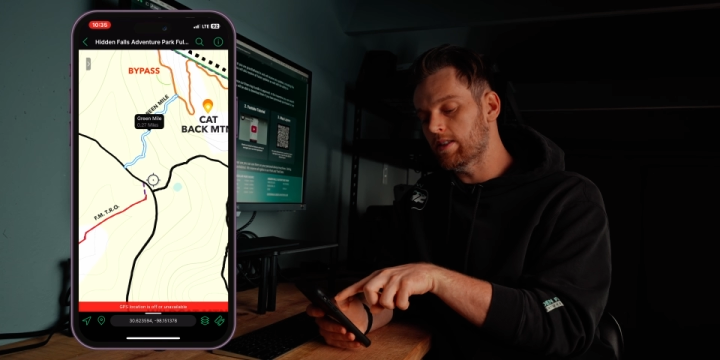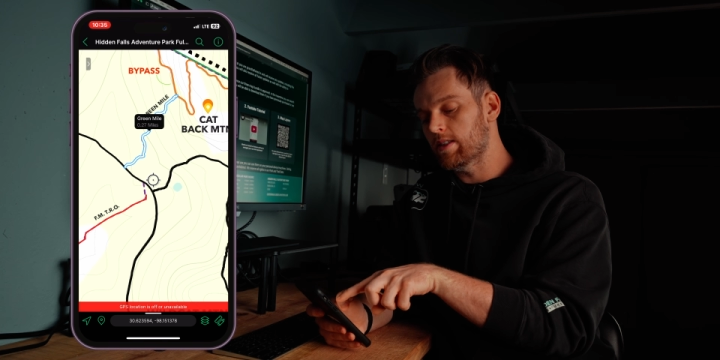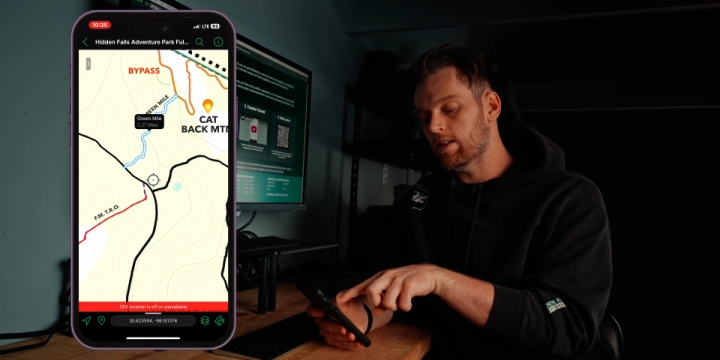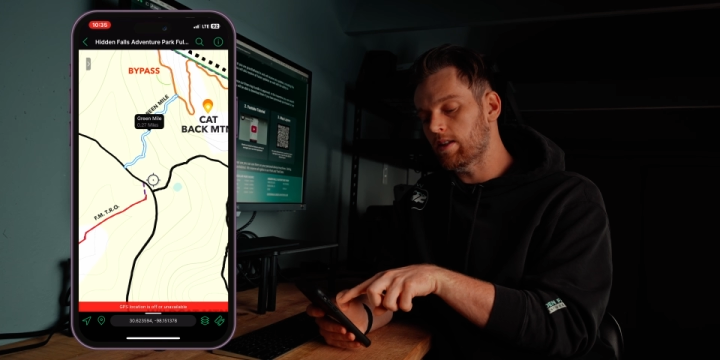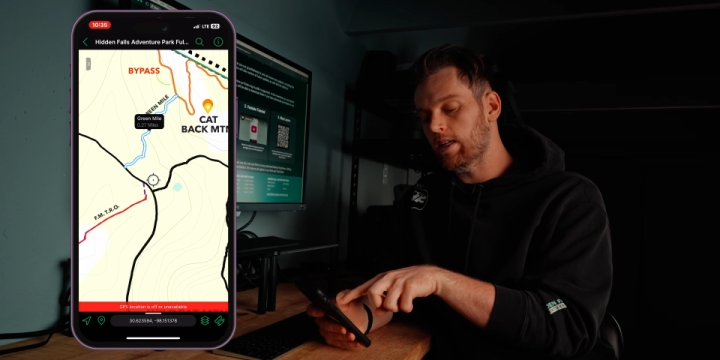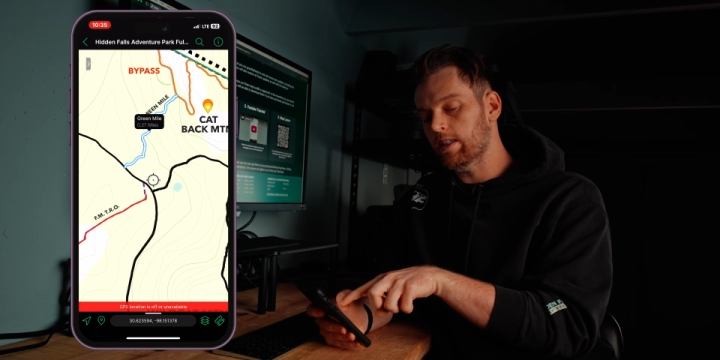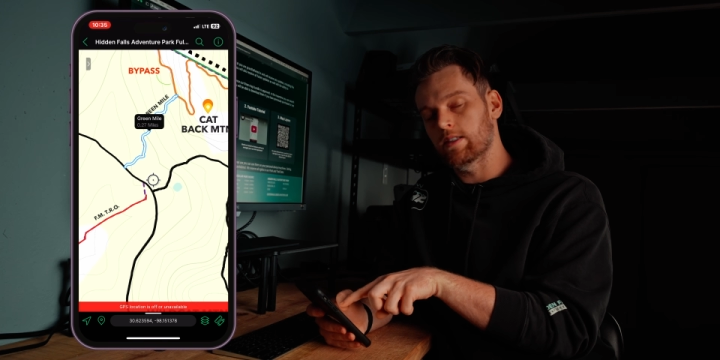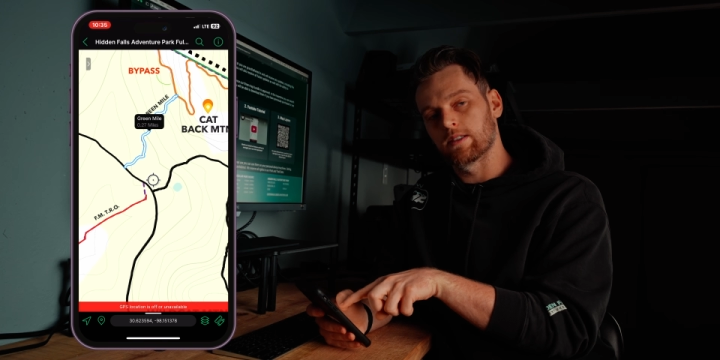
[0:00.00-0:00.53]

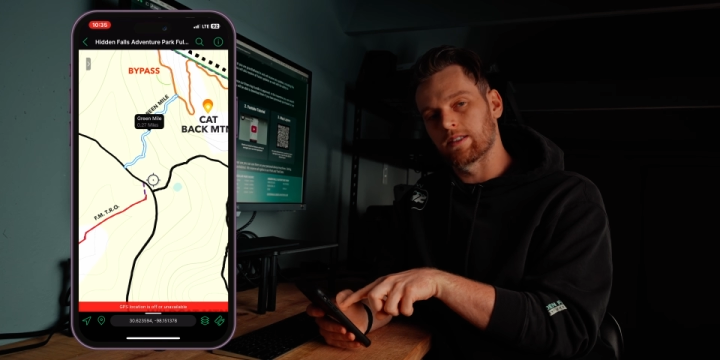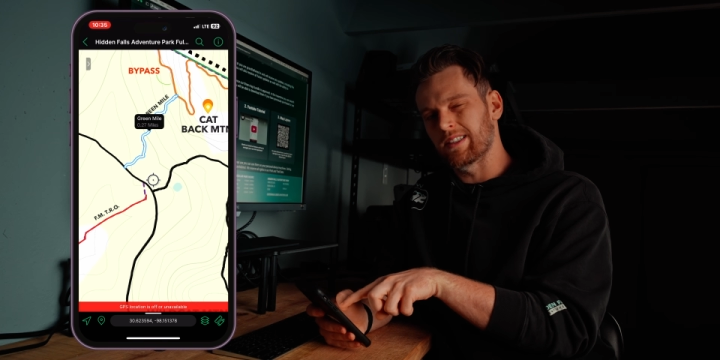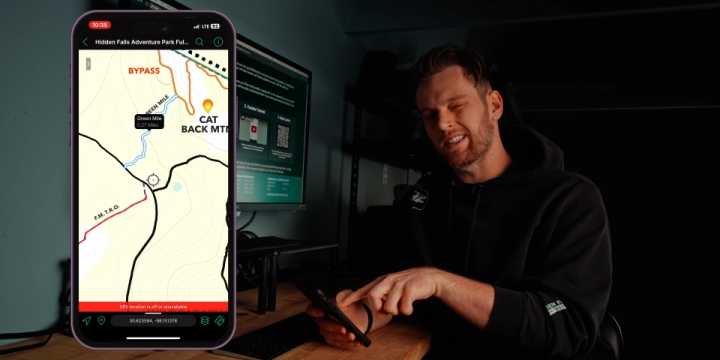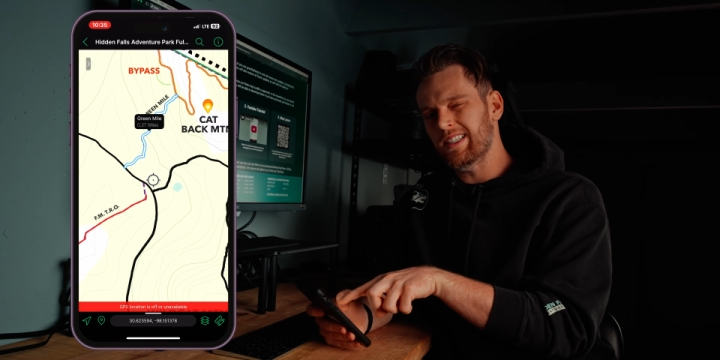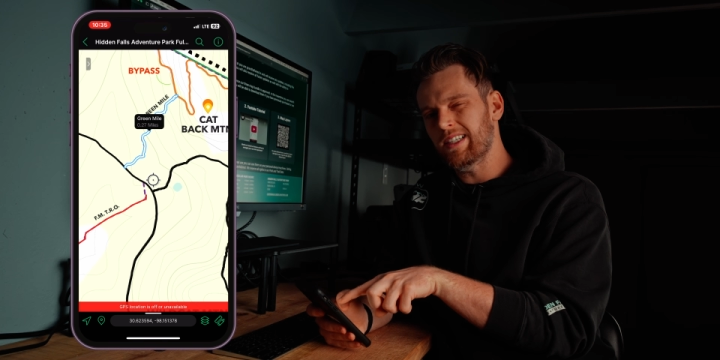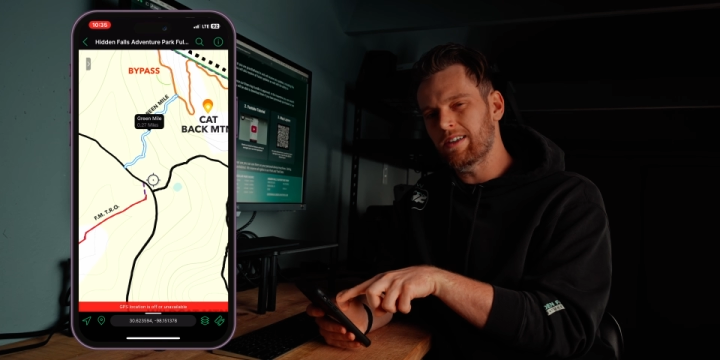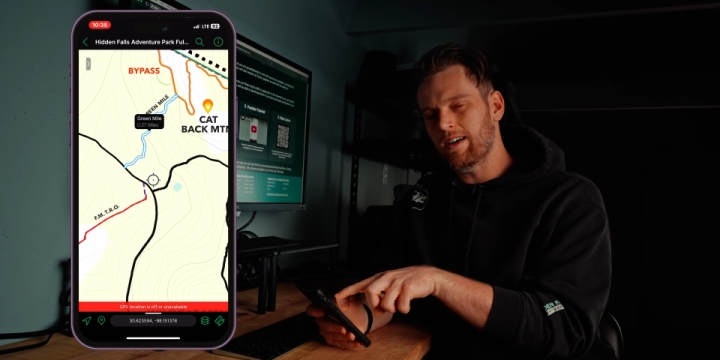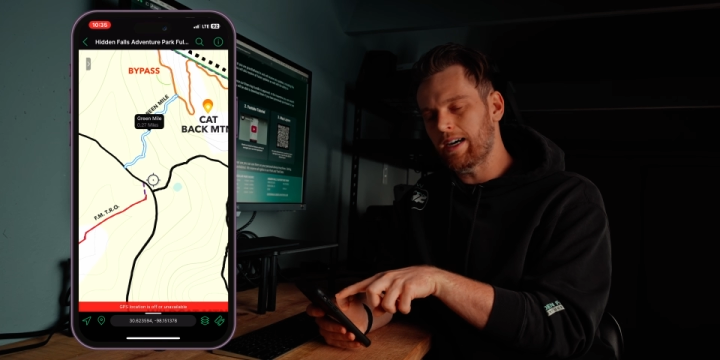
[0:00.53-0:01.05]
selected is a
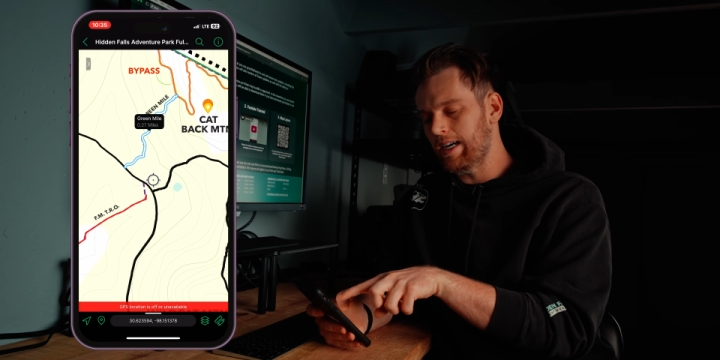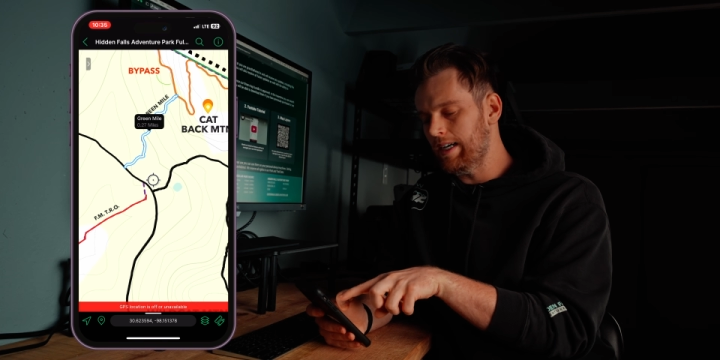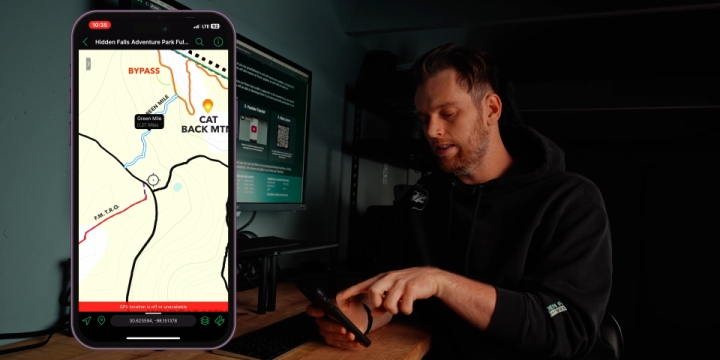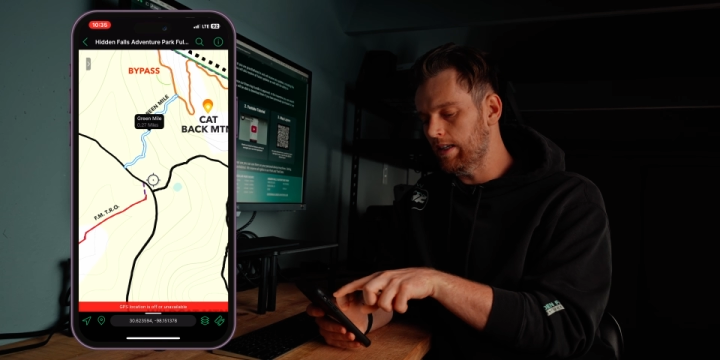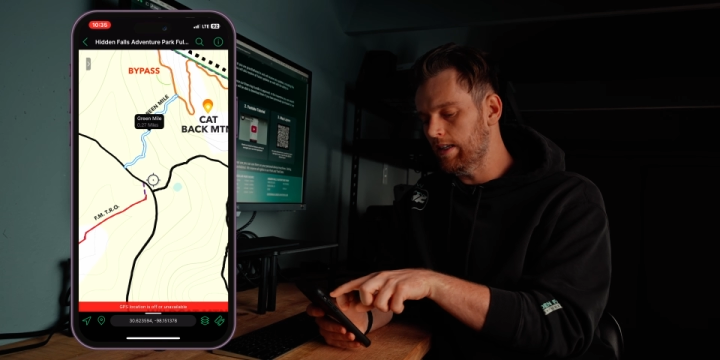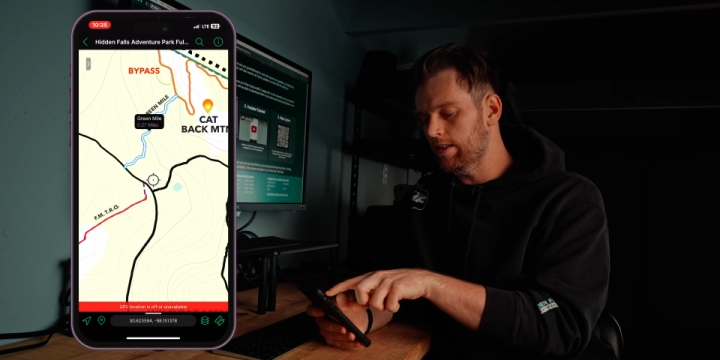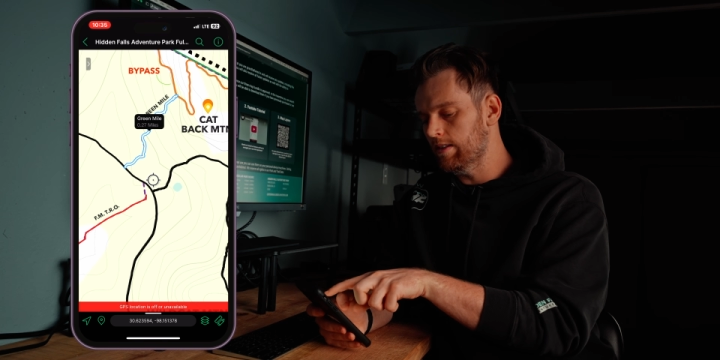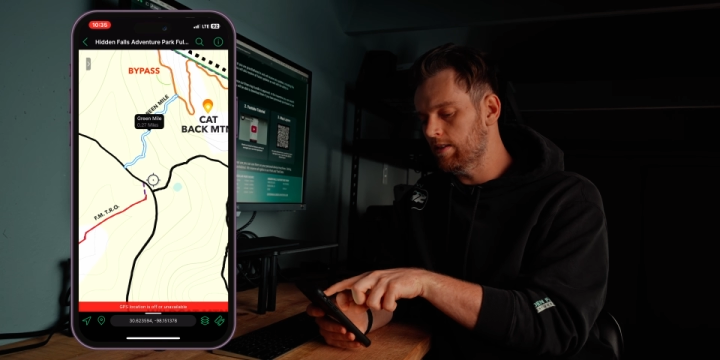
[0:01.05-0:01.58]
little
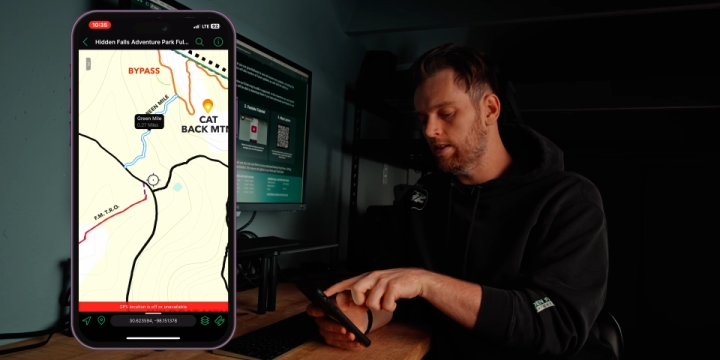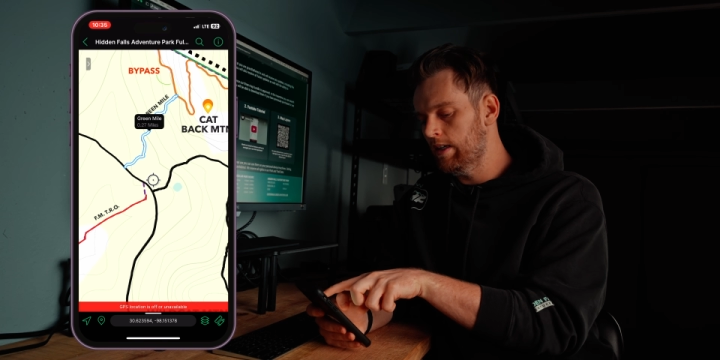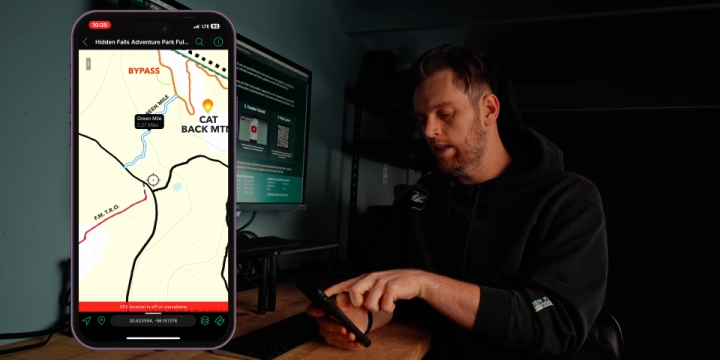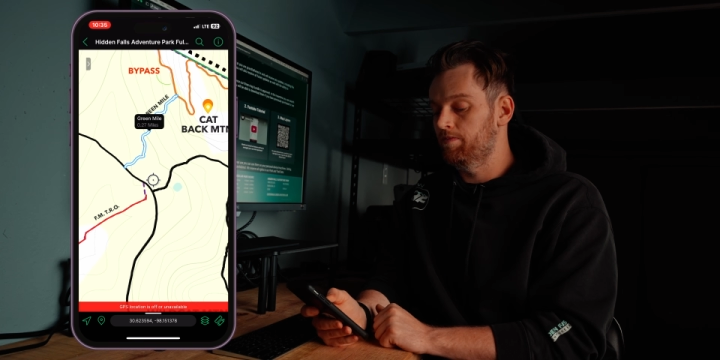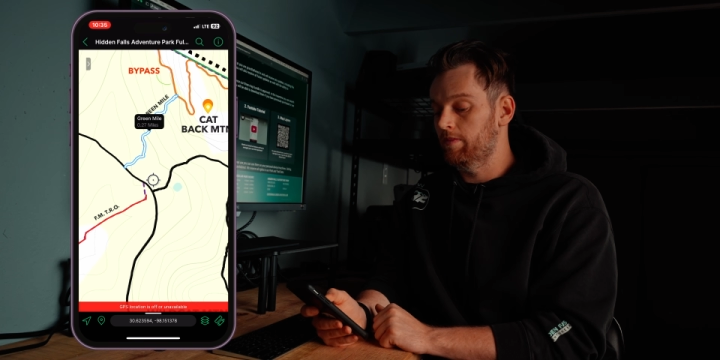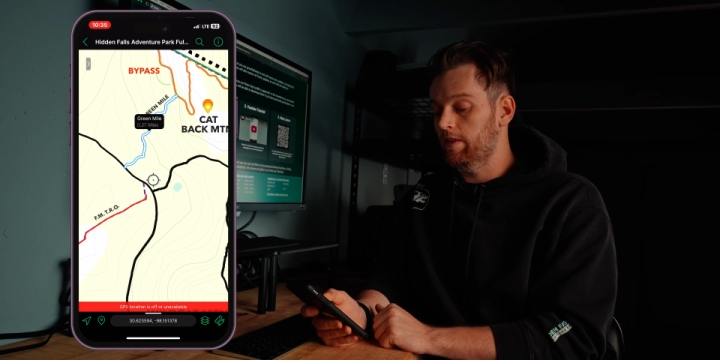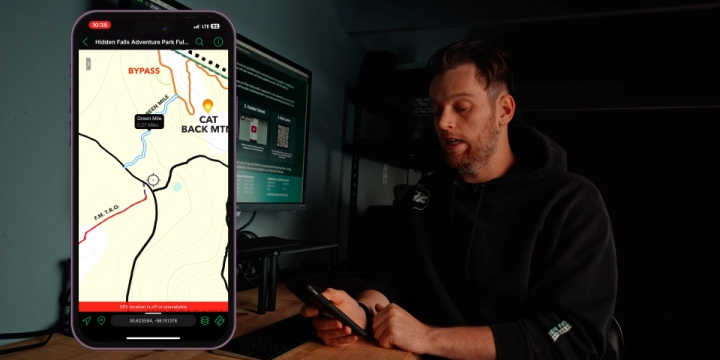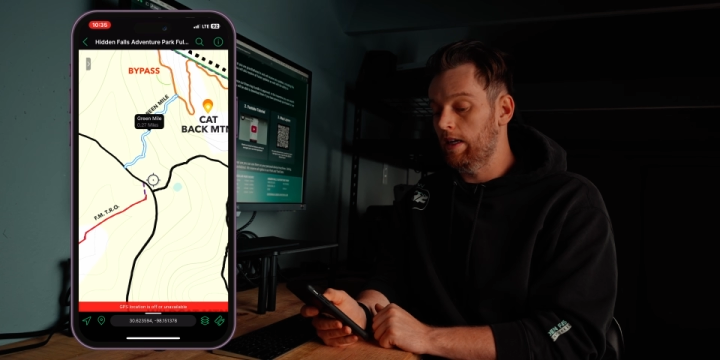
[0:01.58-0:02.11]

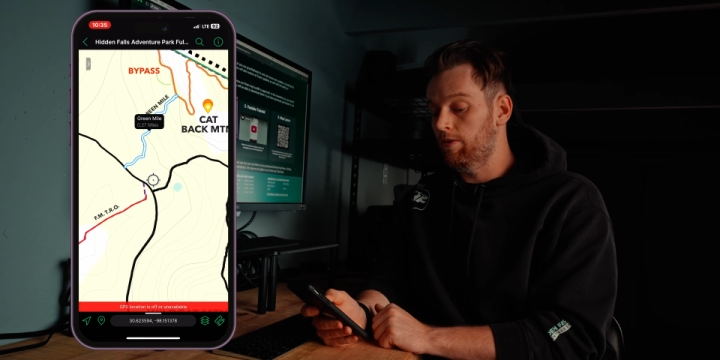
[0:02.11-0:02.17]
highlighted.